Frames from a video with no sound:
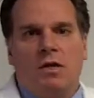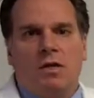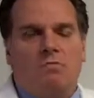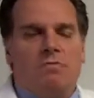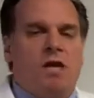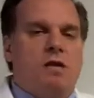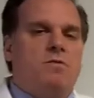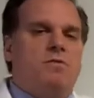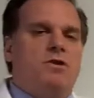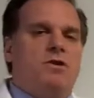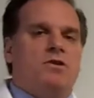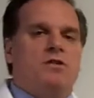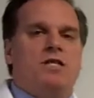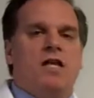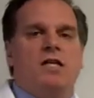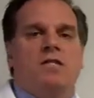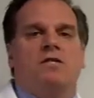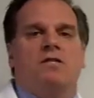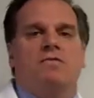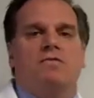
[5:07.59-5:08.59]
Maybe they're
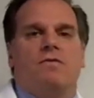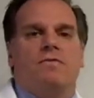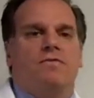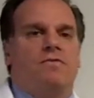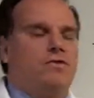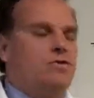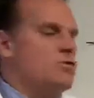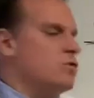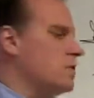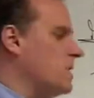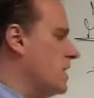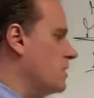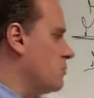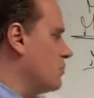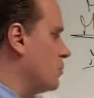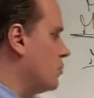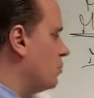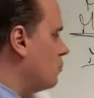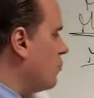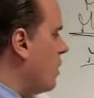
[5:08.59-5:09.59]
sensitive to food, and that's
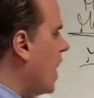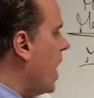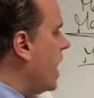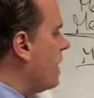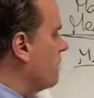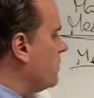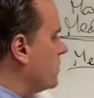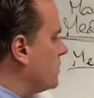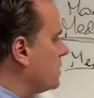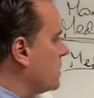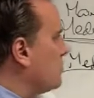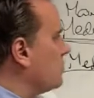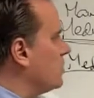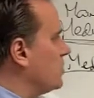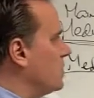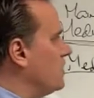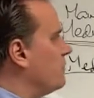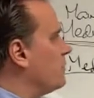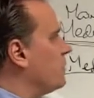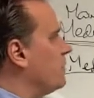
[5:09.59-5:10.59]
what's driving some of
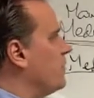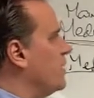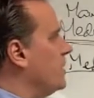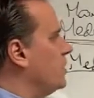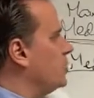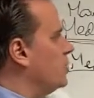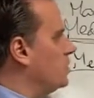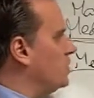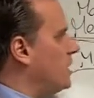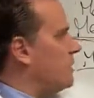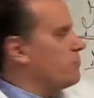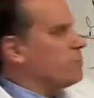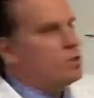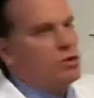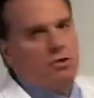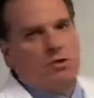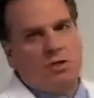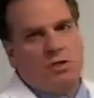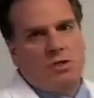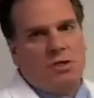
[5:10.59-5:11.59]
the inflammation that
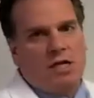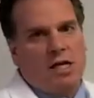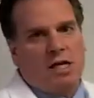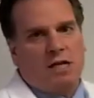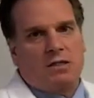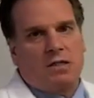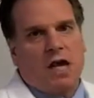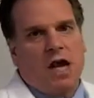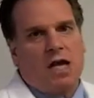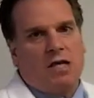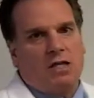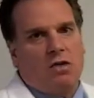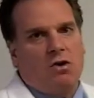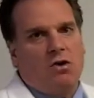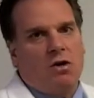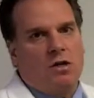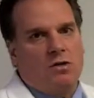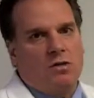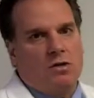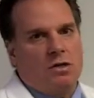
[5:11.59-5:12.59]
produces the anxiety
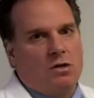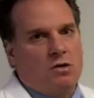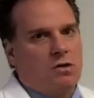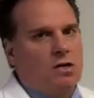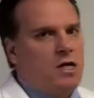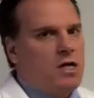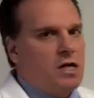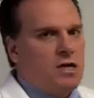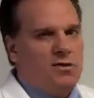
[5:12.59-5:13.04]
also.